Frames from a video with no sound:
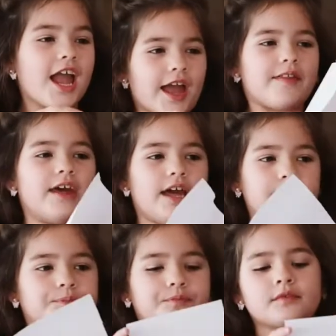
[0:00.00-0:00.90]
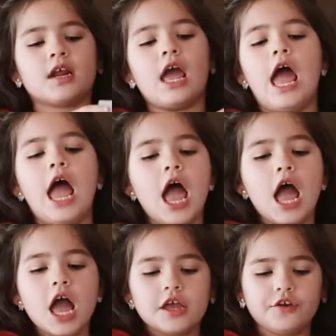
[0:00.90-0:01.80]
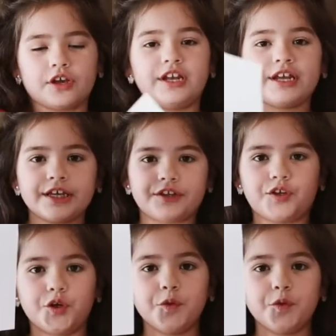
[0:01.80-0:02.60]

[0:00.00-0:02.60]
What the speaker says: And then you're gonna get 2